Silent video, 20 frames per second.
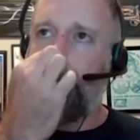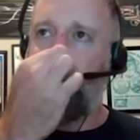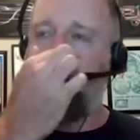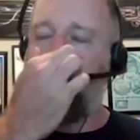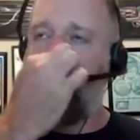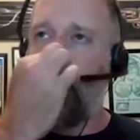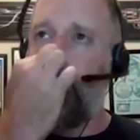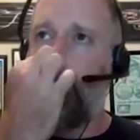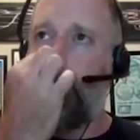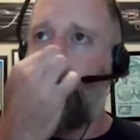
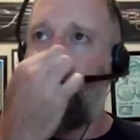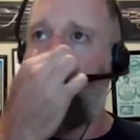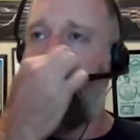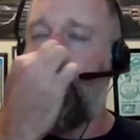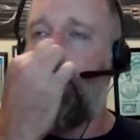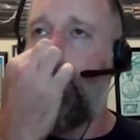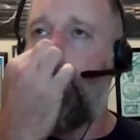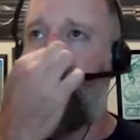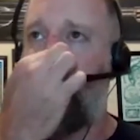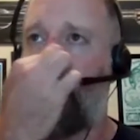so I
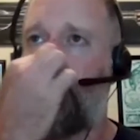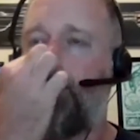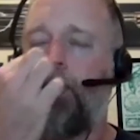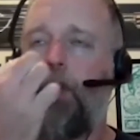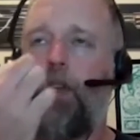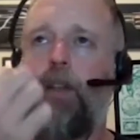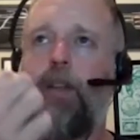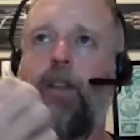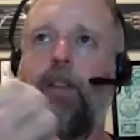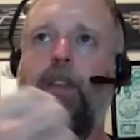
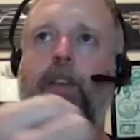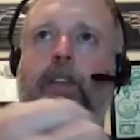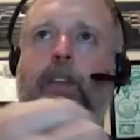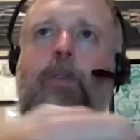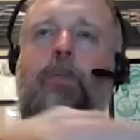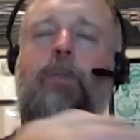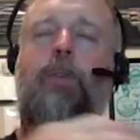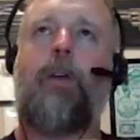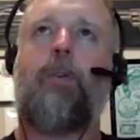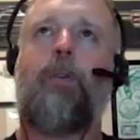was like,
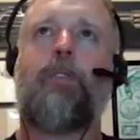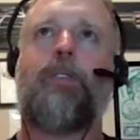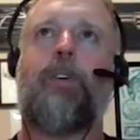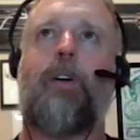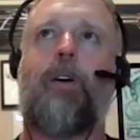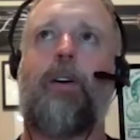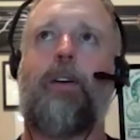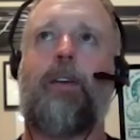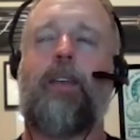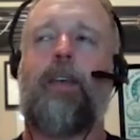you and I were
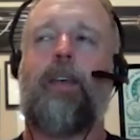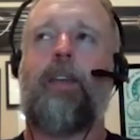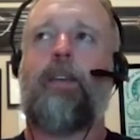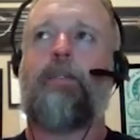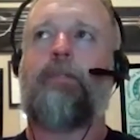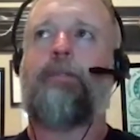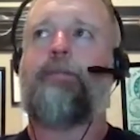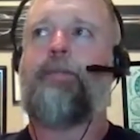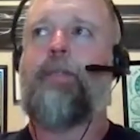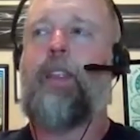
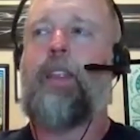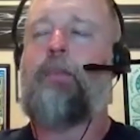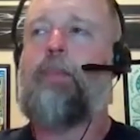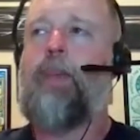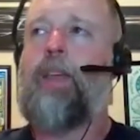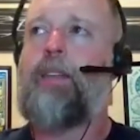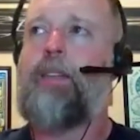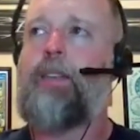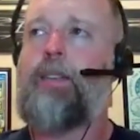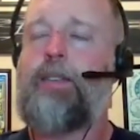talking, man.